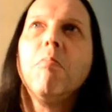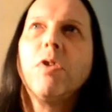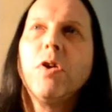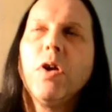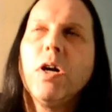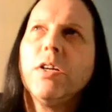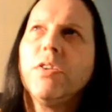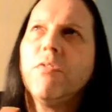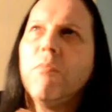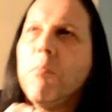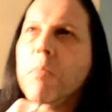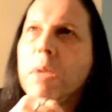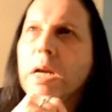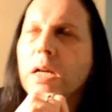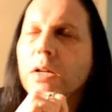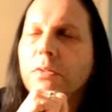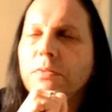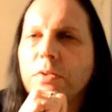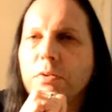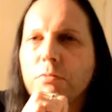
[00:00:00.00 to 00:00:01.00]
kind of
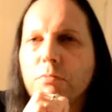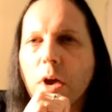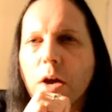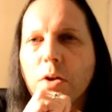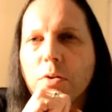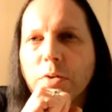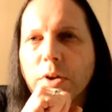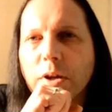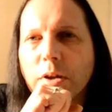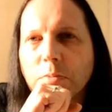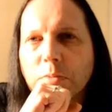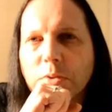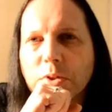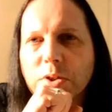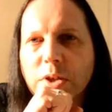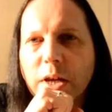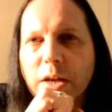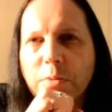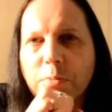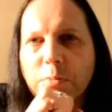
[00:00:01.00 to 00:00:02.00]
middle of the road, I would
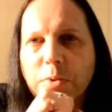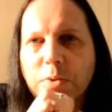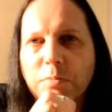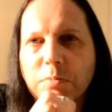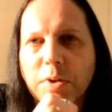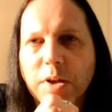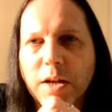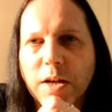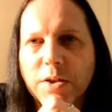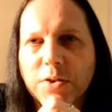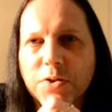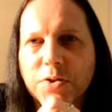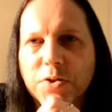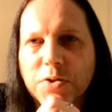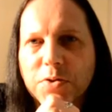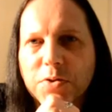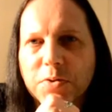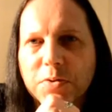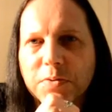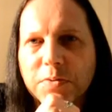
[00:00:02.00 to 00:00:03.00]
say, with regards to
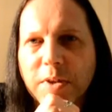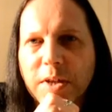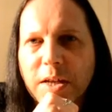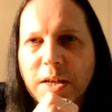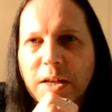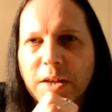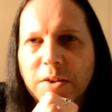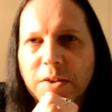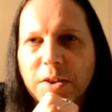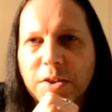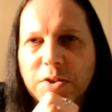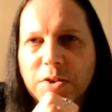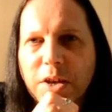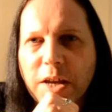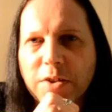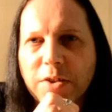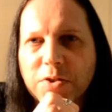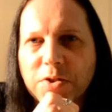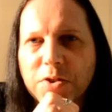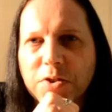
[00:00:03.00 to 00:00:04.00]
sort of the
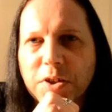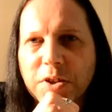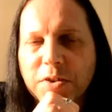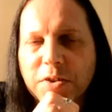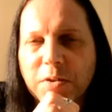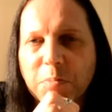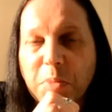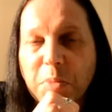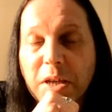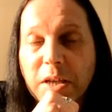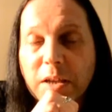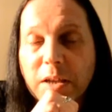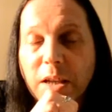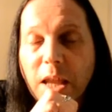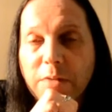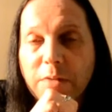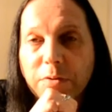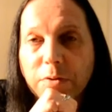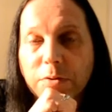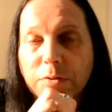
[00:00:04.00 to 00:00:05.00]
intensity and the peat
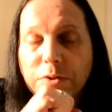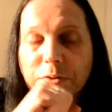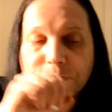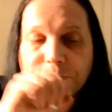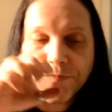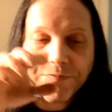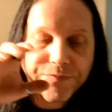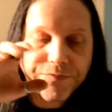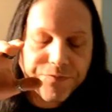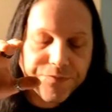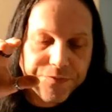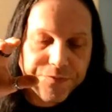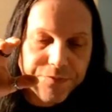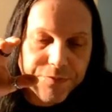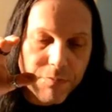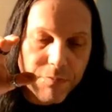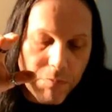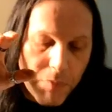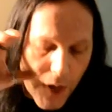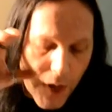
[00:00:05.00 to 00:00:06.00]
levels.
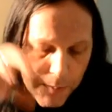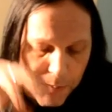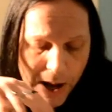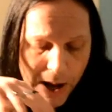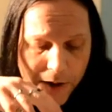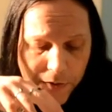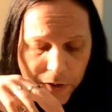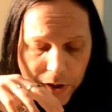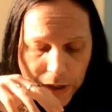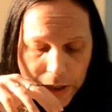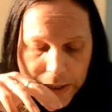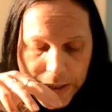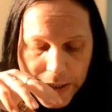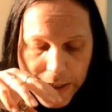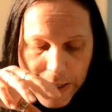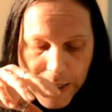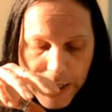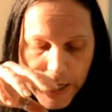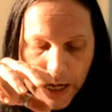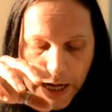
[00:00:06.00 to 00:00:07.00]
Apparently,
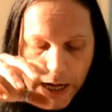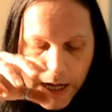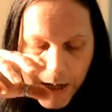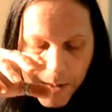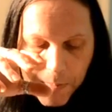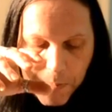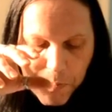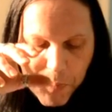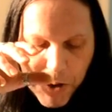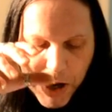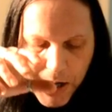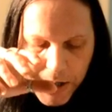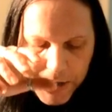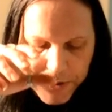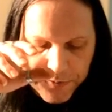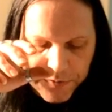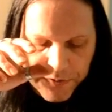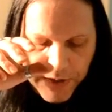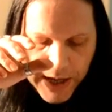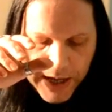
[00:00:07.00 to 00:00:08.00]
part
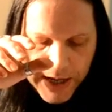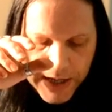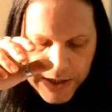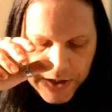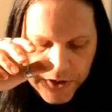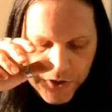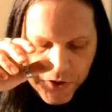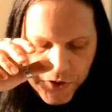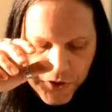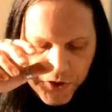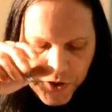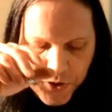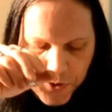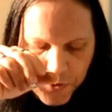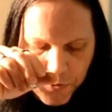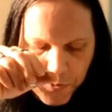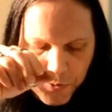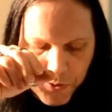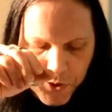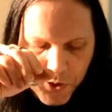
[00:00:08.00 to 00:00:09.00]
of that is
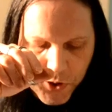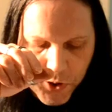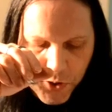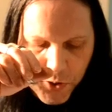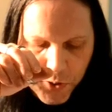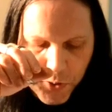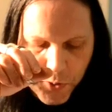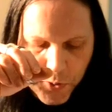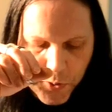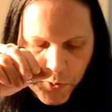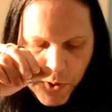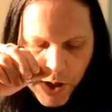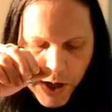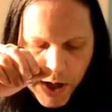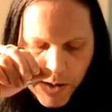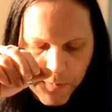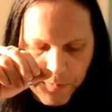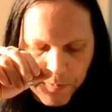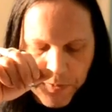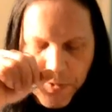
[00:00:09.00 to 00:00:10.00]
due to
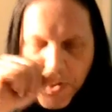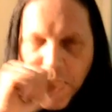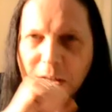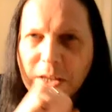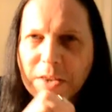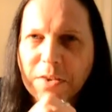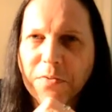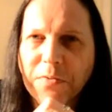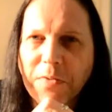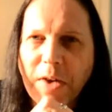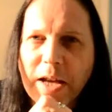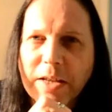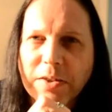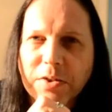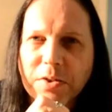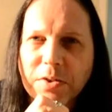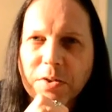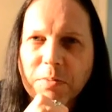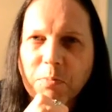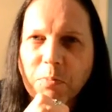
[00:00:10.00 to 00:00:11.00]
the fact
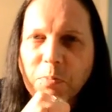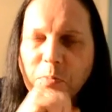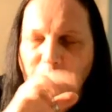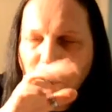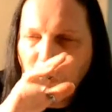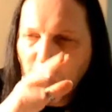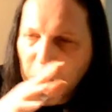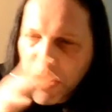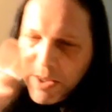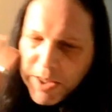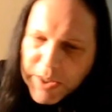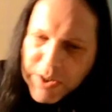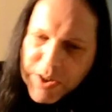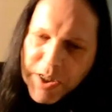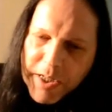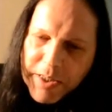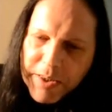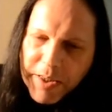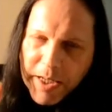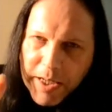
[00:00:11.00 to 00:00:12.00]
that where they
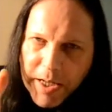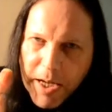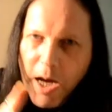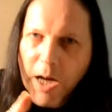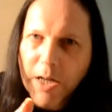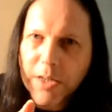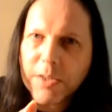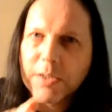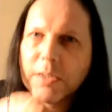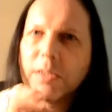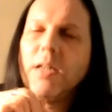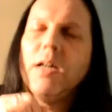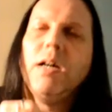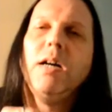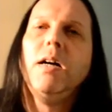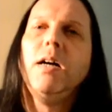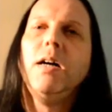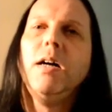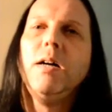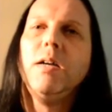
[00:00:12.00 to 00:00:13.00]
take their cut,
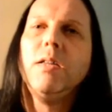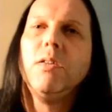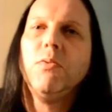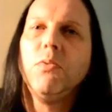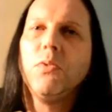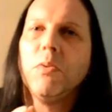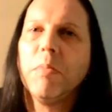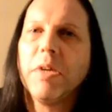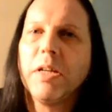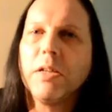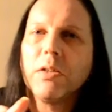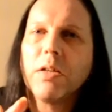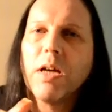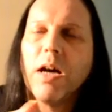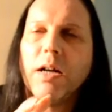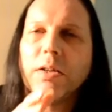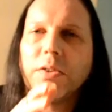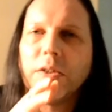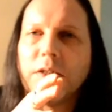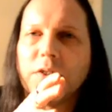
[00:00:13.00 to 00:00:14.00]
or the middle
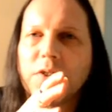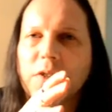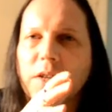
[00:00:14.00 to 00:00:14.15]
cut, they